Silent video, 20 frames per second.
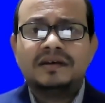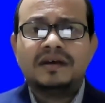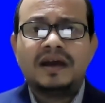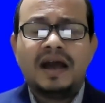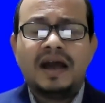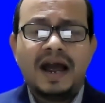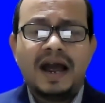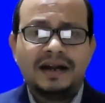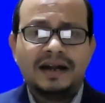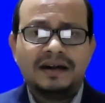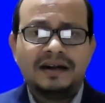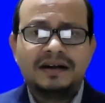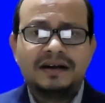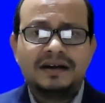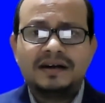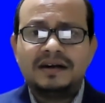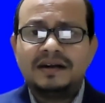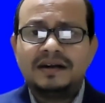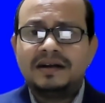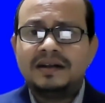and
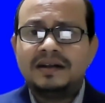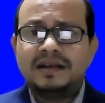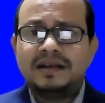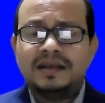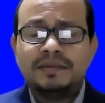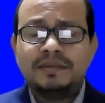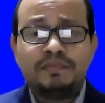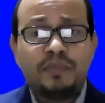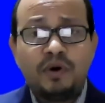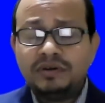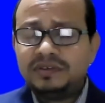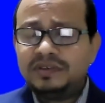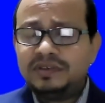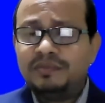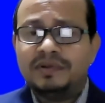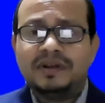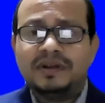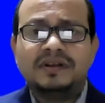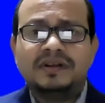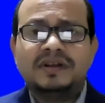if
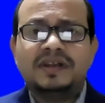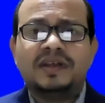possible,